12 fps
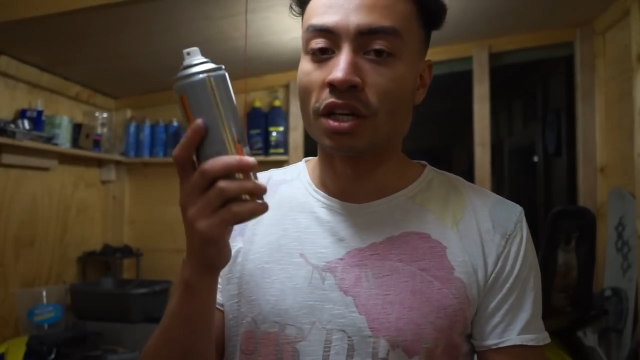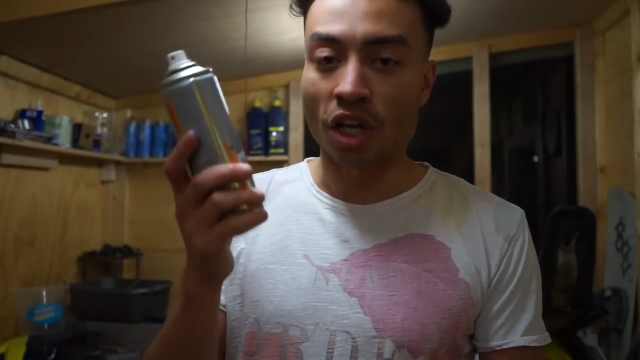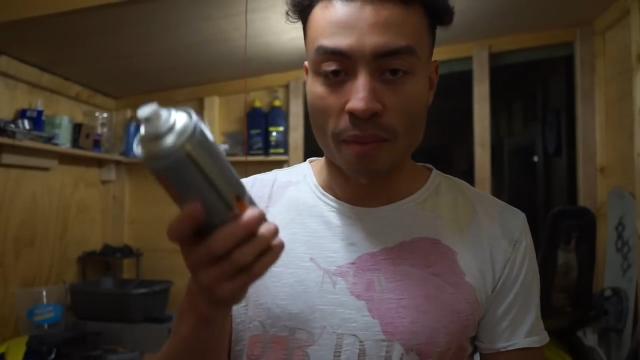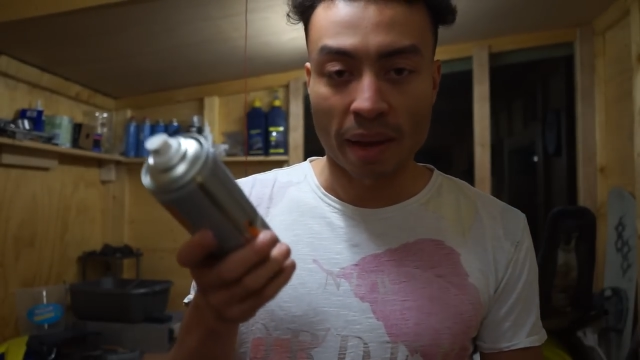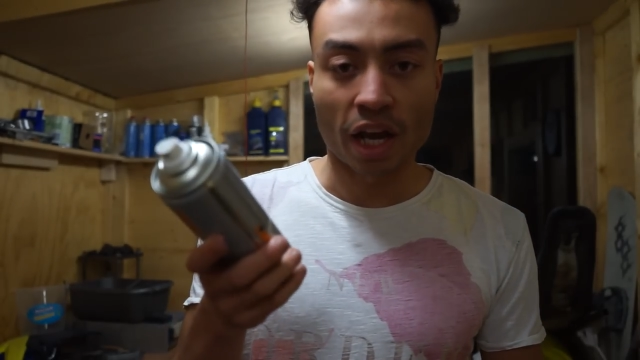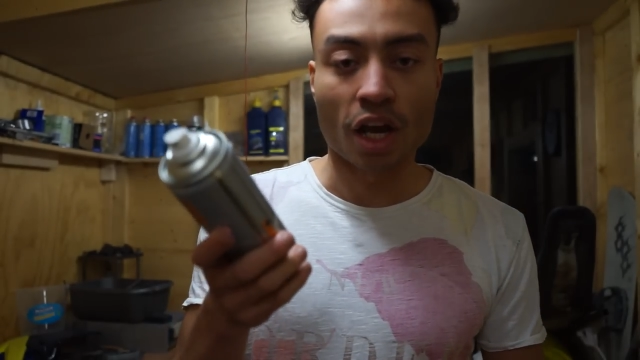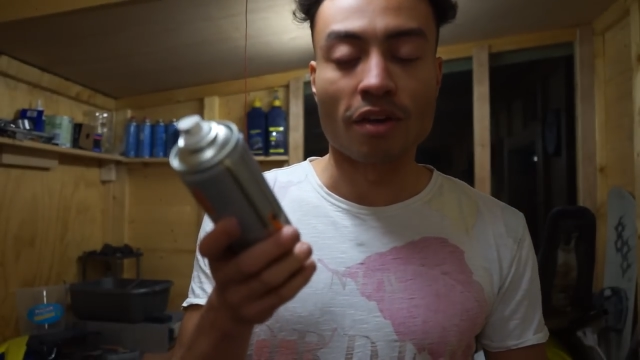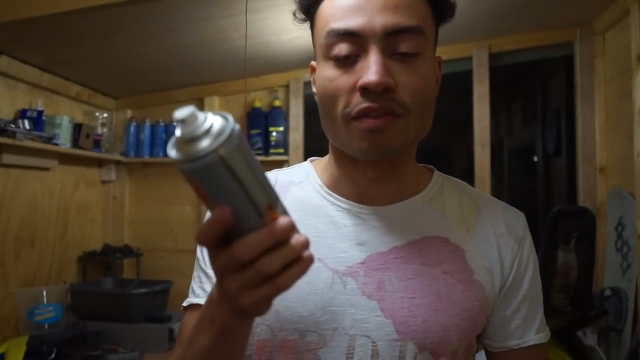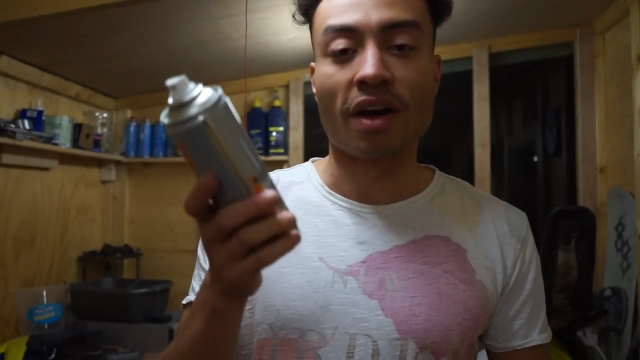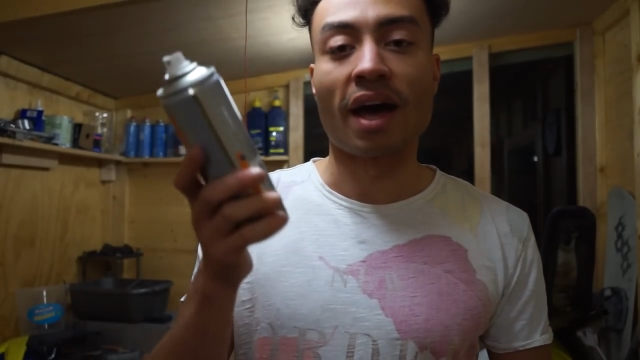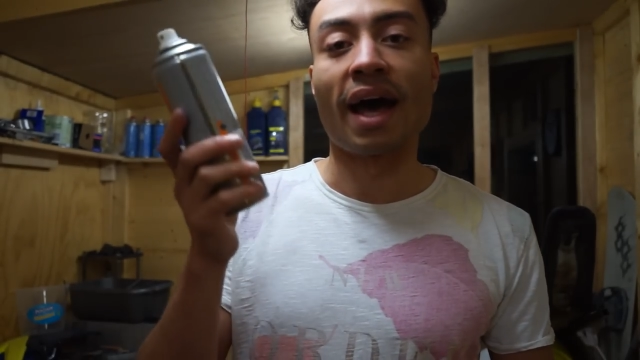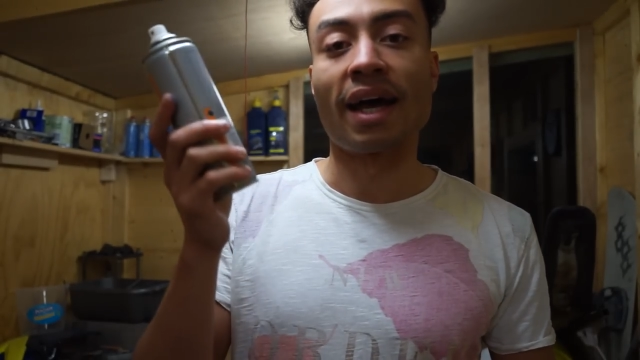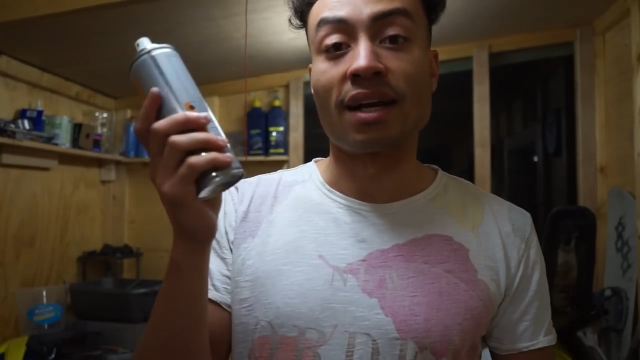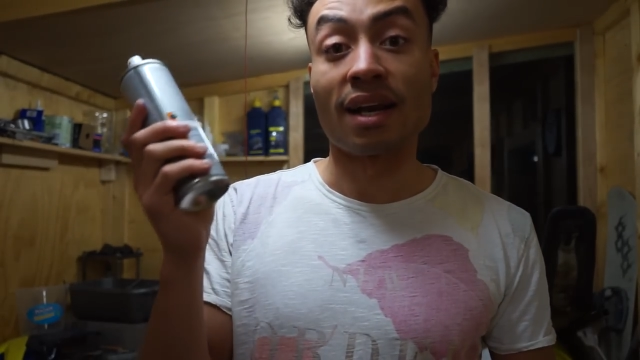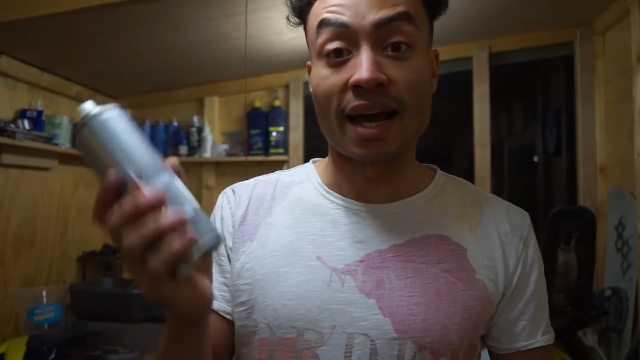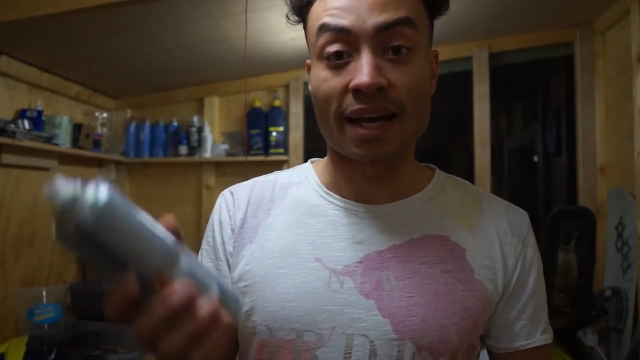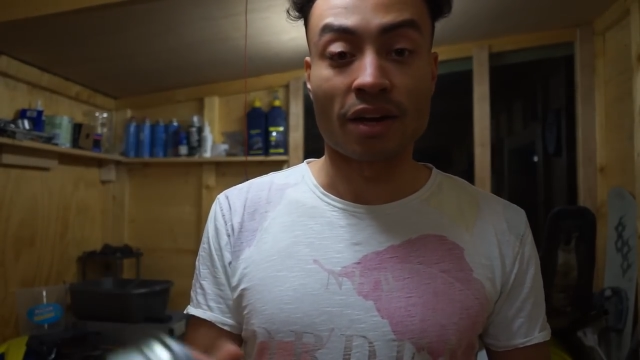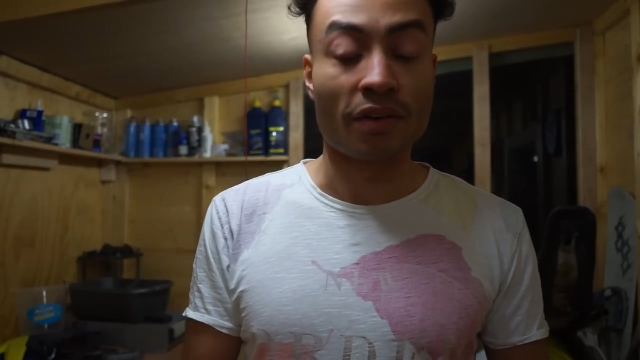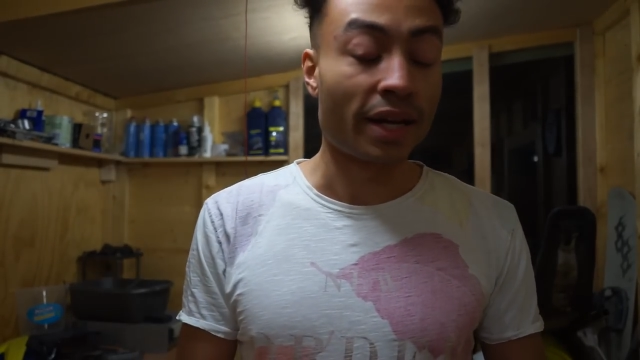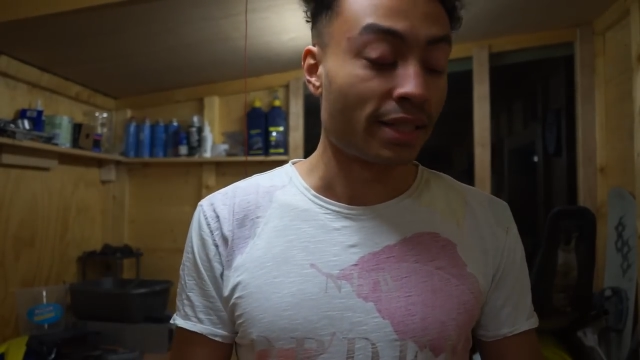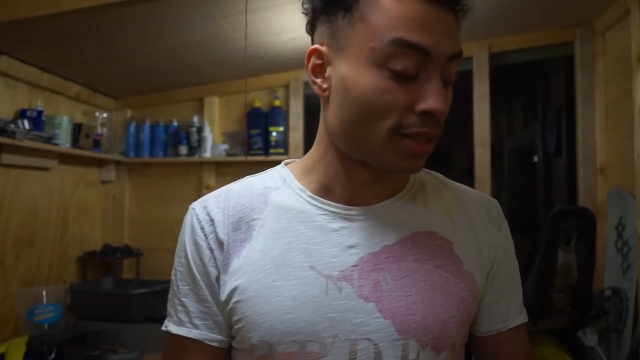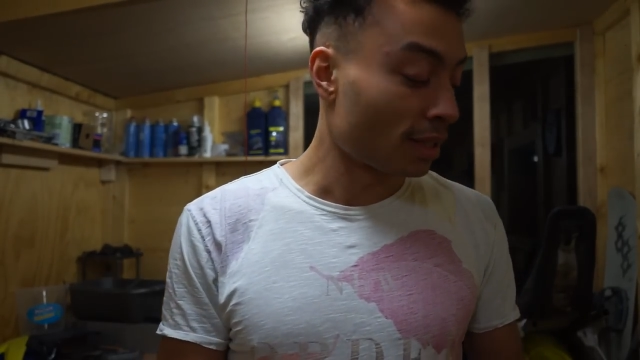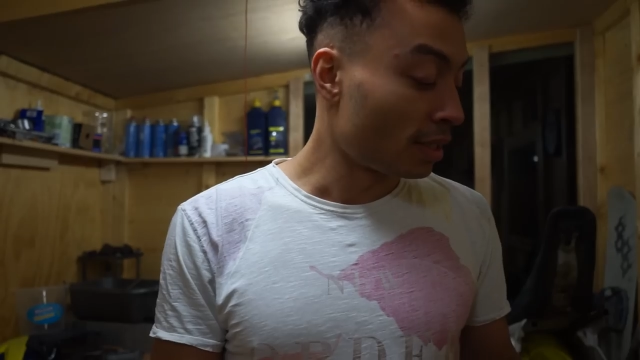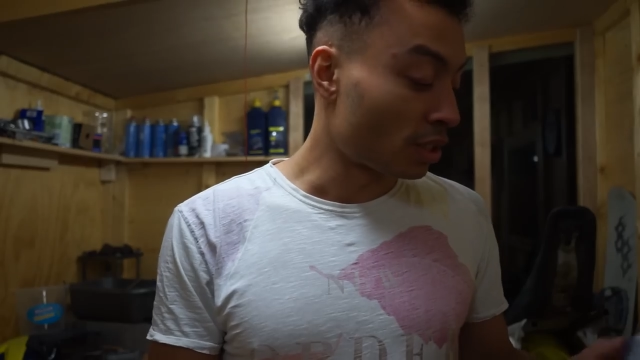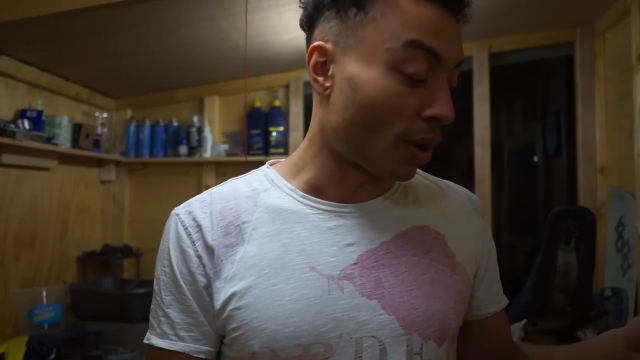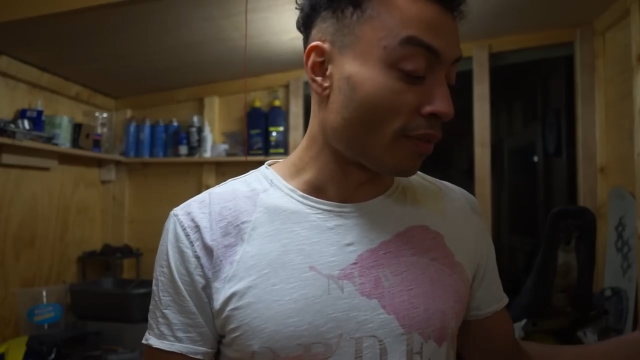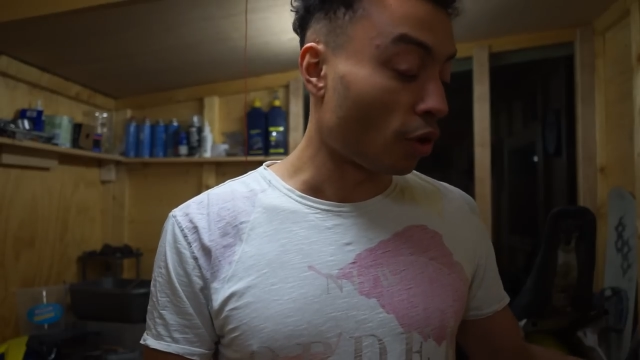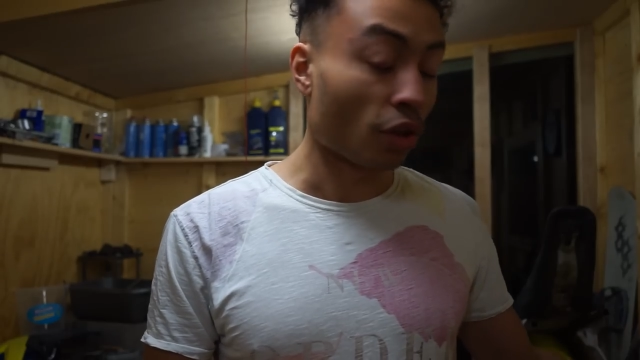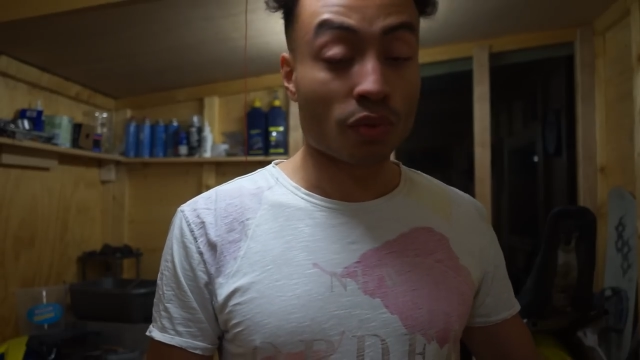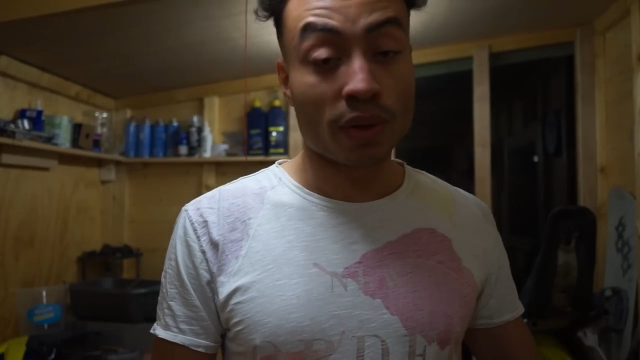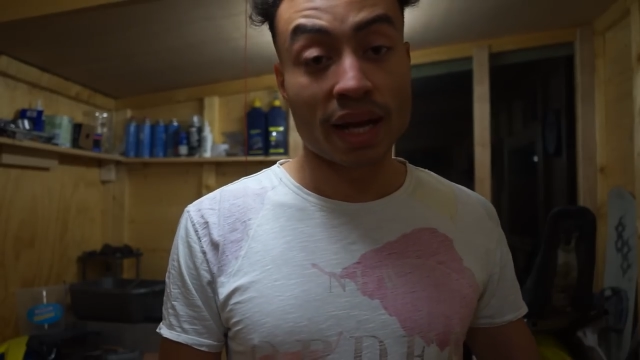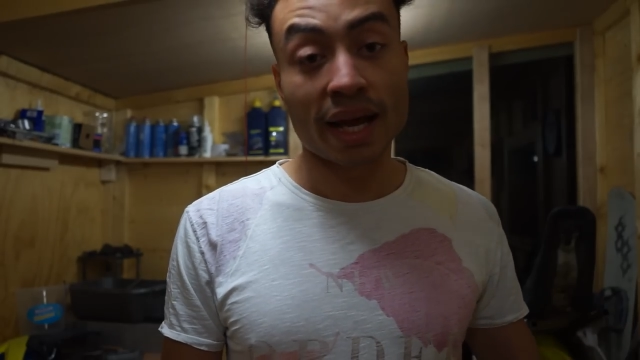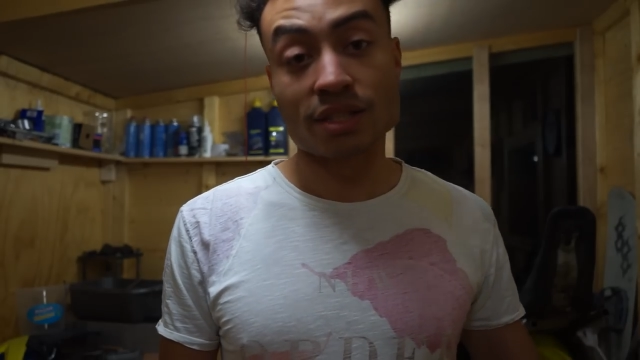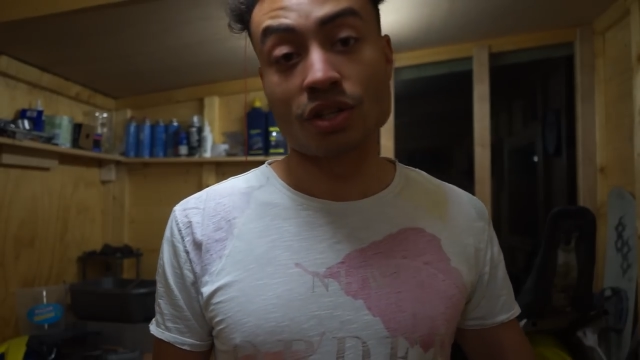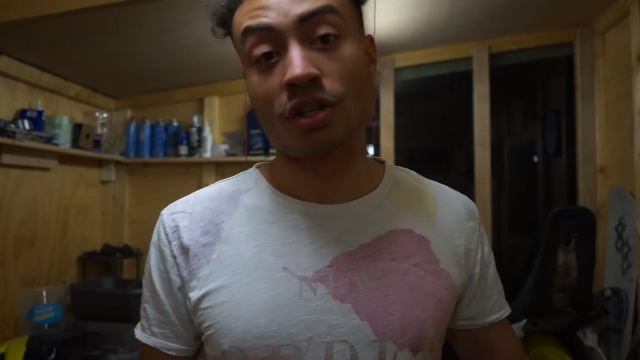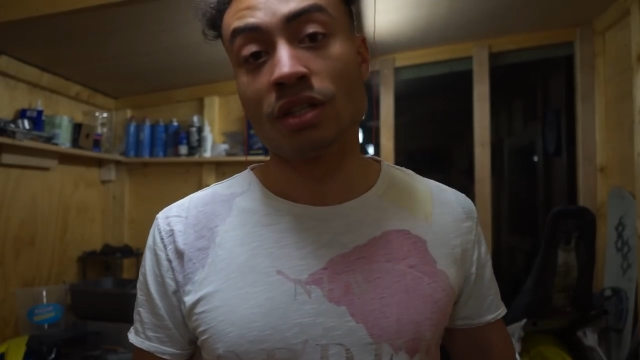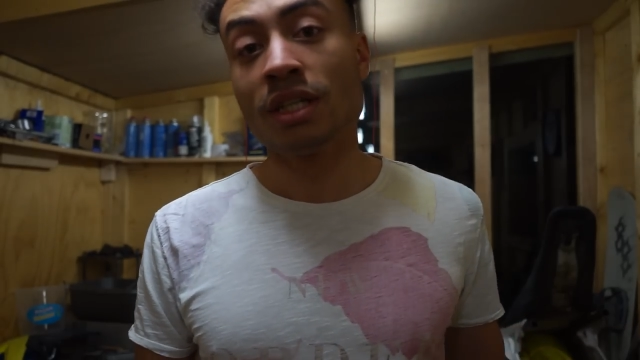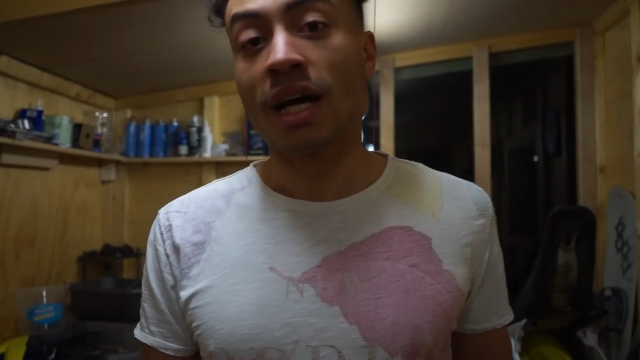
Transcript: go back over and lacquer it. So I've got 3 layers on,